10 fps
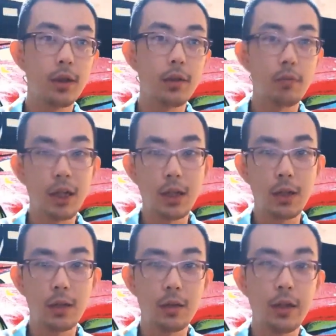
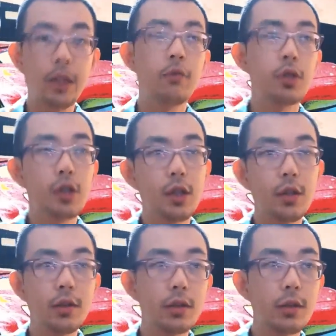practical language
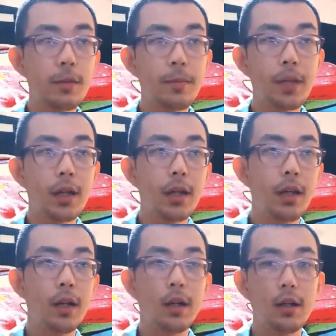skills,
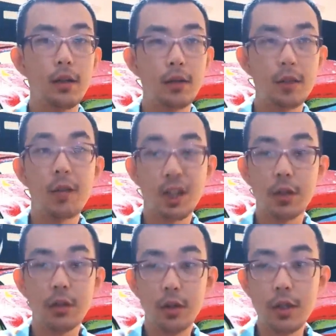
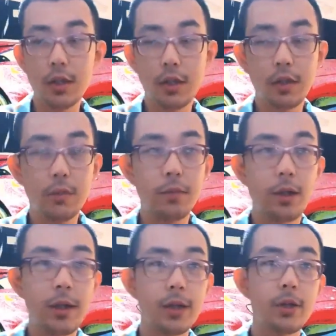especially listening
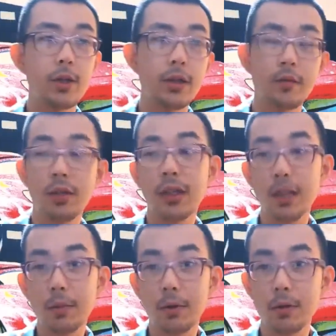comprehension and
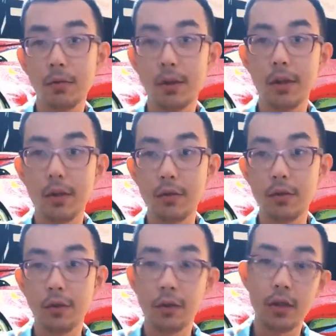vocabulary with the use
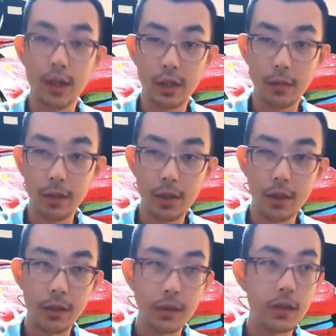of authentic
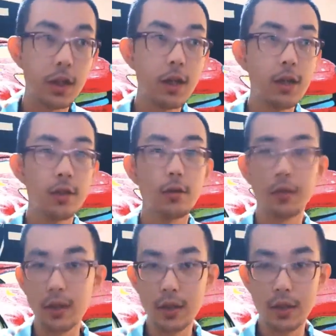materials. So
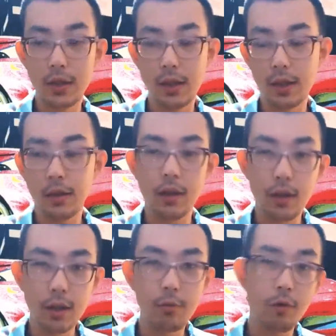this is the
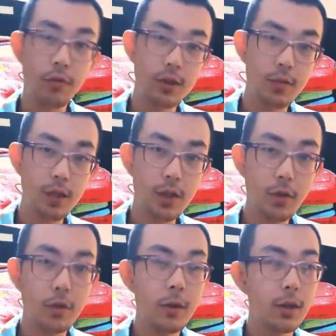theme of this
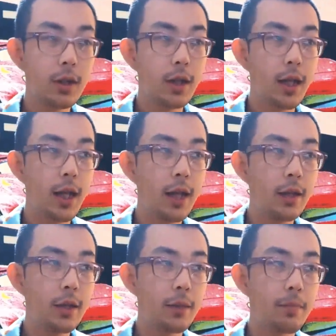video,
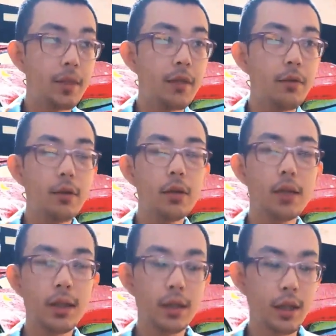and the first
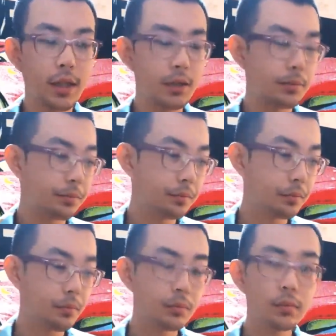thing that
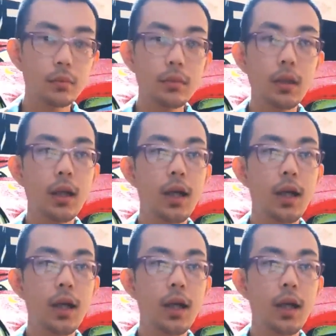I